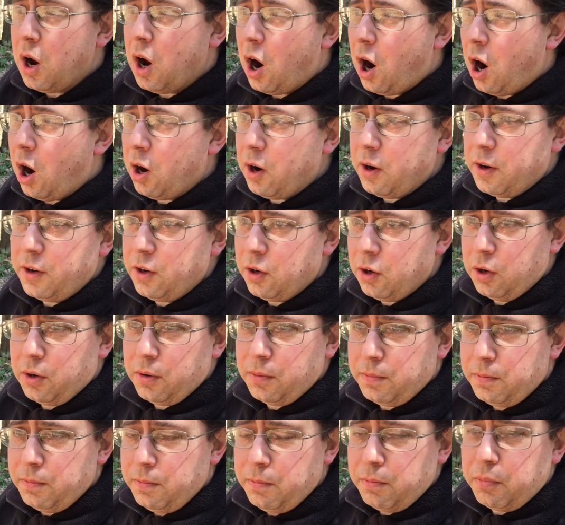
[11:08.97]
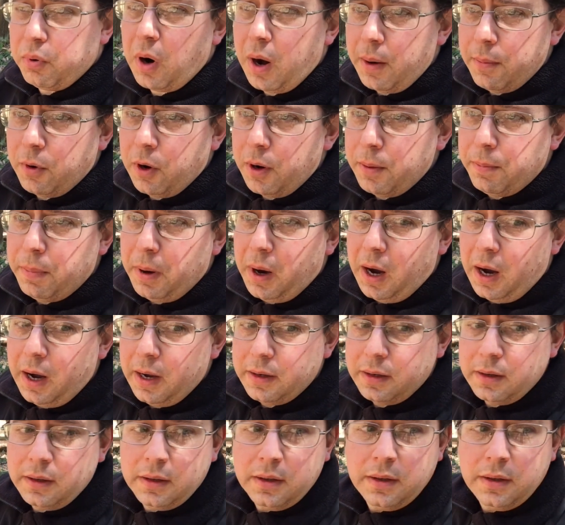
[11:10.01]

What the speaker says: are your primary pot.